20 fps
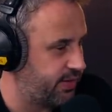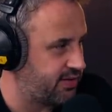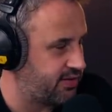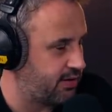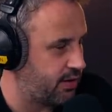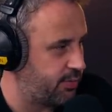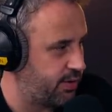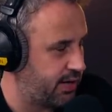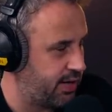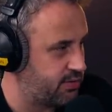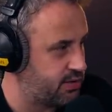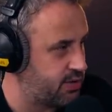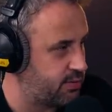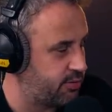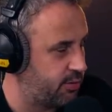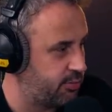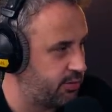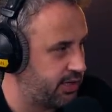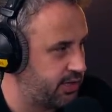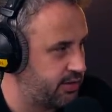That's how you pronounce it
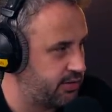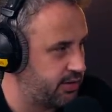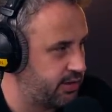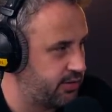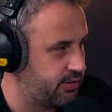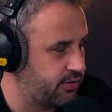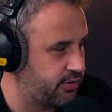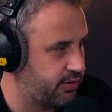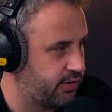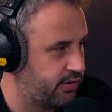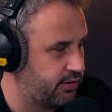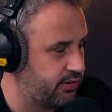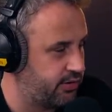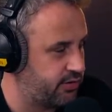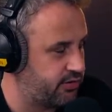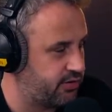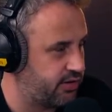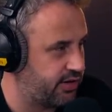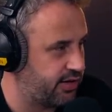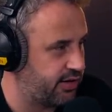properly in
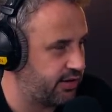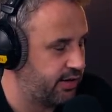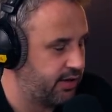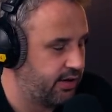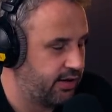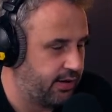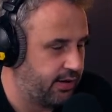Dutch, I think.